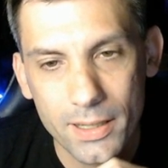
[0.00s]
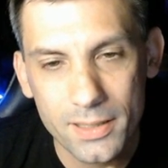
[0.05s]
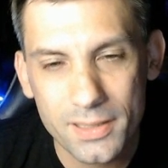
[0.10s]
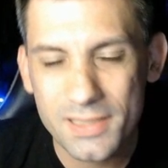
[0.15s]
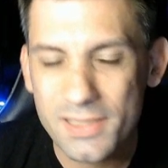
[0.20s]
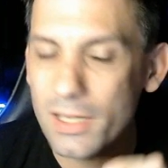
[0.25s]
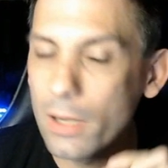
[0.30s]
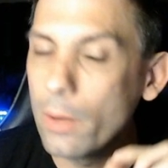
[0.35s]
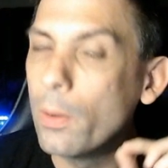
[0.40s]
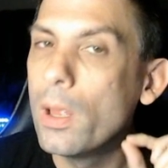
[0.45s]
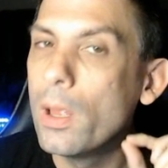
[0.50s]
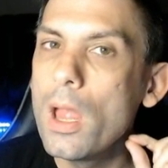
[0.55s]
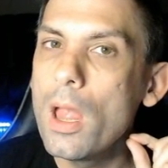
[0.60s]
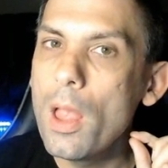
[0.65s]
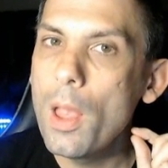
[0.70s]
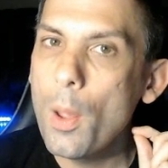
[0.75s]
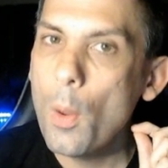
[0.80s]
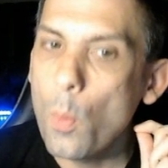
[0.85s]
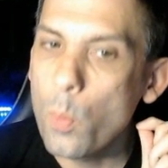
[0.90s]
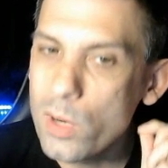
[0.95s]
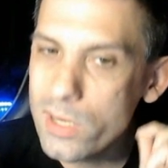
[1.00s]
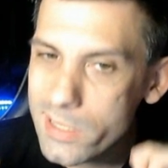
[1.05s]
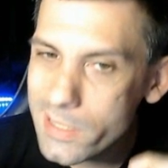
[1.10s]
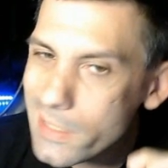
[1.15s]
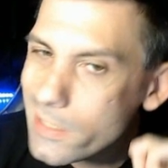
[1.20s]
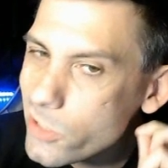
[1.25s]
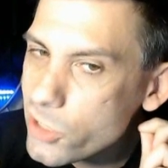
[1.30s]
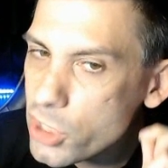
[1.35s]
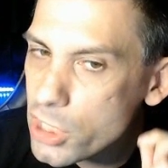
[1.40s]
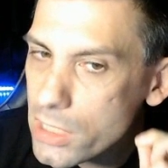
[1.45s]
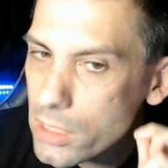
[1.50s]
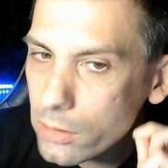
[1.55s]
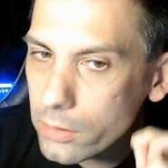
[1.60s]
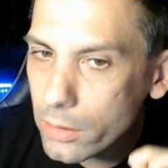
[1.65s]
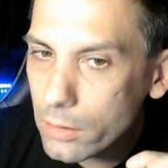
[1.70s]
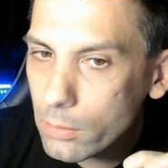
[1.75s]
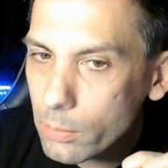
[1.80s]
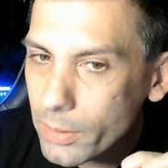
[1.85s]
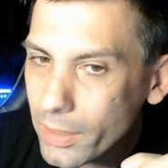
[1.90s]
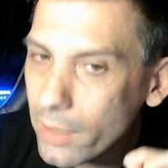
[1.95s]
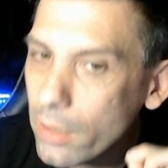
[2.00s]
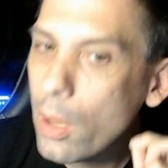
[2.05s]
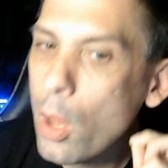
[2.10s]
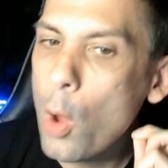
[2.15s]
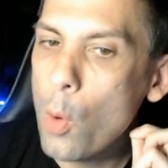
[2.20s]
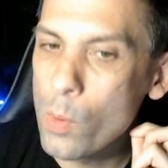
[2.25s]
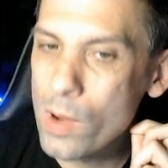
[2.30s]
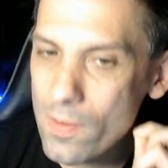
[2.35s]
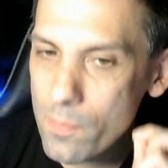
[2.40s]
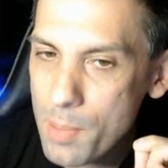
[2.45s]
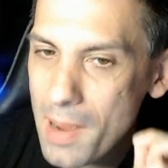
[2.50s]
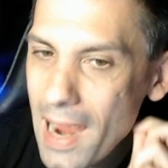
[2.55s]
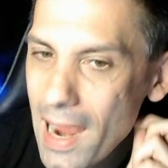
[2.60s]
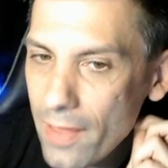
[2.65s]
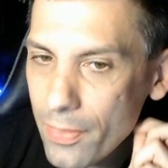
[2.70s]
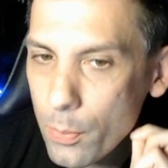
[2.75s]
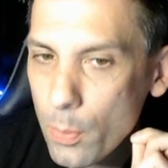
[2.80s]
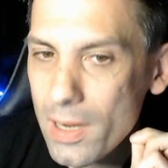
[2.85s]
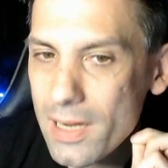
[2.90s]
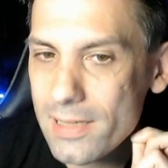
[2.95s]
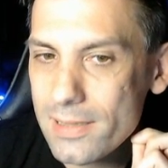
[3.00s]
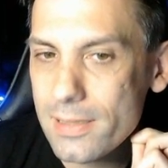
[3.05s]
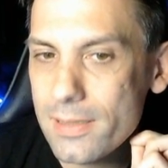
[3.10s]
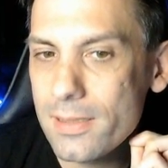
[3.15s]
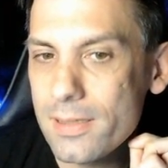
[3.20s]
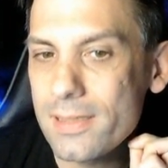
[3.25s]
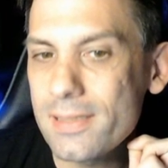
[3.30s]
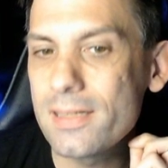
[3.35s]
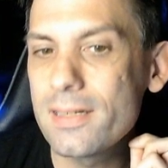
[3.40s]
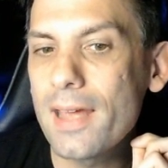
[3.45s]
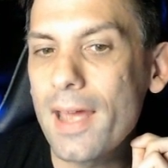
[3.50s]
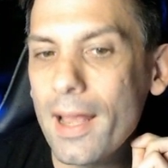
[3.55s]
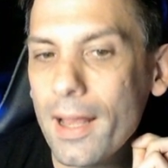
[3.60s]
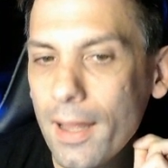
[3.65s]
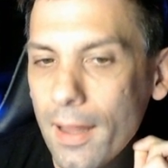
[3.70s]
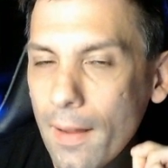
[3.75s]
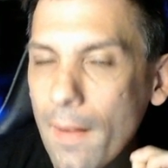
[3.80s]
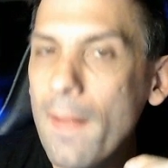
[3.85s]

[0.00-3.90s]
So we did cheat a little bit. We have pathways in this deck.